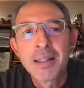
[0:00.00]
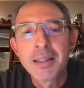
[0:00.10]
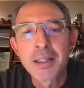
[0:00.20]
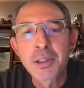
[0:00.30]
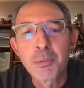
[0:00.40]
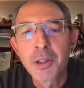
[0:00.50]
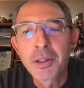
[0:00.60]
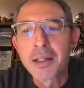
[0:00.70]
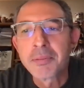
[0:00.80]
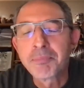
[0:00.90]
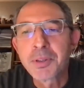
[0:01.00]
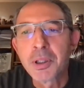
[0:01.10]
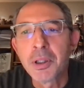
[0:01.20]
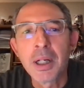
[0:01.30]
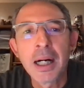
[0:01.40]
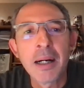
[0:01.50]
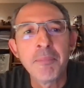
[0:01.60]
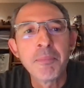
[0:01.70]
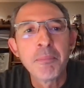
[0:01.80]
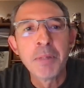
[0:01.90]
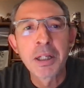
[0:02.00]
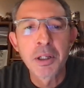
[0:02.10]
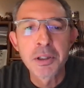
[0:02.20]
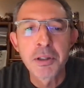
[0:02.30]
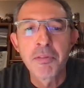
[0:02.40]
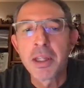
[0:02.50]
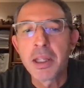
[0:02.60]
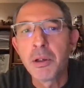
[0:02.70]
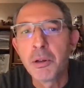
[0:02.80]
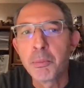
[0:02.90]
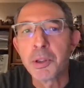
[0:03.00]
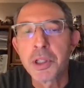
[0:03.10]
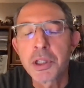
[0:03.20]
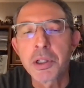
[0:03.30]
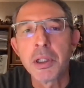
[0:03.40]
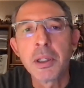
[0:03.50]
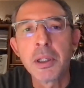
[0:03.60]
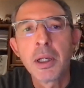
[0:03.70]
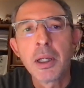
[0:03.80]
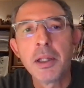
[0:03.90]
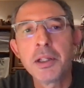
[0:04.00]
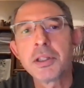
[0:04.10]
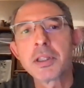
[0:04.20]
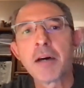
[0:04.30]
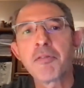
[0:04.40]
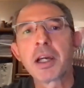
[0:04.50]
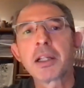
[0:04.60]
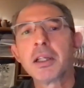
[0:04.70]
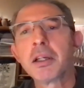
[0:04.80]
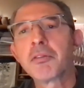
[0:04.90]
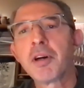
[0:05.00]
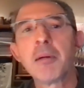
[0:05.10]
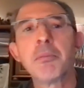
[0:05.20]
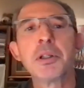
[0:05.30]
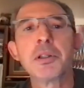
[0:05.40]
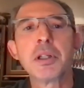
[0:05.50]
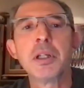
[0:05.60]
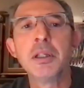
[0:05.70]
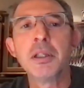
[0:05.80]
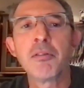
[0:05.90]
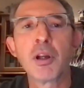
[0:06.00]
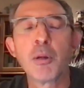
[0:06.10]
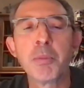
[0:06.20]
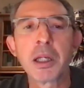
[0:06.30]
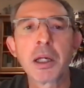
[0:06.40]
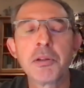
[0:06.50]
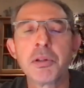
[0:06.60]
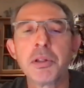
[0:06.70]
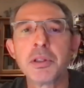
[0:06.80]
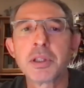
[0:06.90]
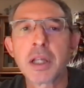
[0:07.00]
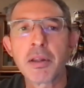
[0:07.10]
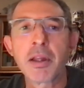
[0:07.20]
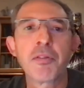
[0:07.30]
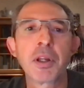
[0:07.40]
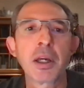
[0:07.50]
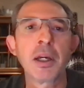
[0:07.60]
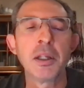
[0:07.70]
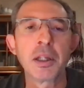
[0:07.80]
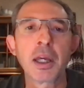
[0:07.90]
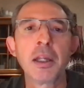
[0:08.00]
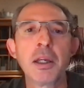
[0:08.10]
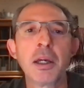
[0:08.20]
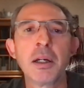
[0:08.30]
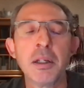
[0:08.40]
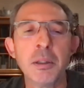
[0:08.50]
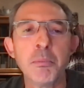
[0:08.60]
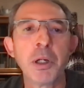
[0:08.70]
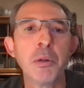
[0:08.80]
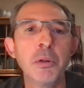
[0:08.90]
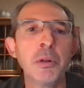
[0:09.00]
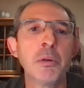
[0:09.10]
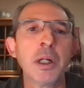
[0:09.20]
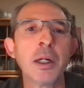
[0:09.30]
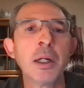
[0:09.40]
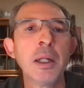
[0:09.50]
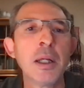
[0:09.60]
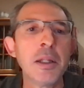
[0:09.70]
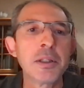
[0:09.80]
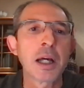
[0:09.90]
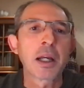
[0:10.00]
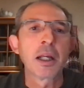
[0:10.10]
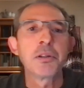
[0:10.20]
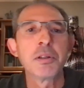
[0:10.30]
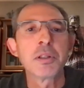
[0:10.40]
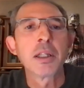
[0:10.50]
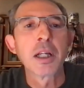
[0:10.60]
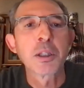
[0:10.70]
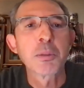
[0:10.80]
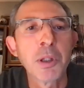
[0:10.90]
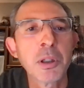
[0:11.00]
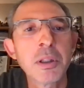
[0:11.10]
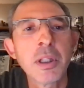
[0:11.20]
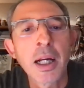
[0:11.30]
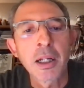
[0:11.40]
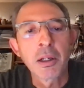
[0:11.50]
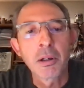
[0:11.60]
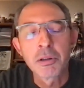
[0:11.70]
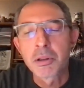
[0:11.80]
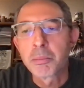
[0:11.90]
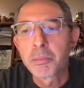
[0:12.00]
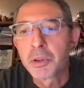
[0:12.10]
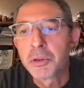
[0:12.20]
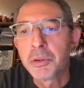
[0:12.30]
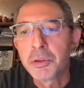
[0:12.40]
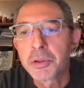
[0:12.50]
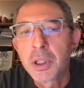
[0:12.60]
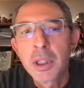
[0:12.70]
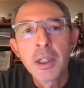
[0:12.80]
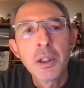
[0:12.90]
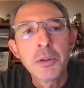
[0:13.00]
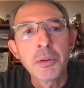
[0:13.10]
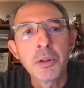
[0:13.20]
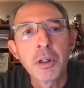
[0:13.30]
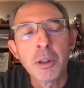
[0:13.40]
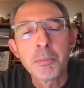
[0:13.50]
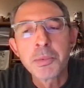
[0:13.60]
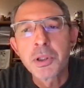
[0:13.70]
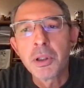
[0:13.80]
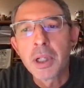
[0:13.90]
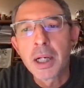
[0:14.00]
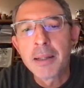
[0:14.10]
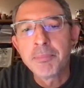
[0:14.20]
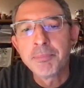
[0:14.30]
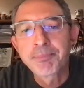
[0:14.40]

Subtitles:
doesn't want that. So because of the EU position, this is affecting farmers in developing countries, in South Africa, in Kenya, in Peru, where these are countries that export the agricultural produce to Europe. So,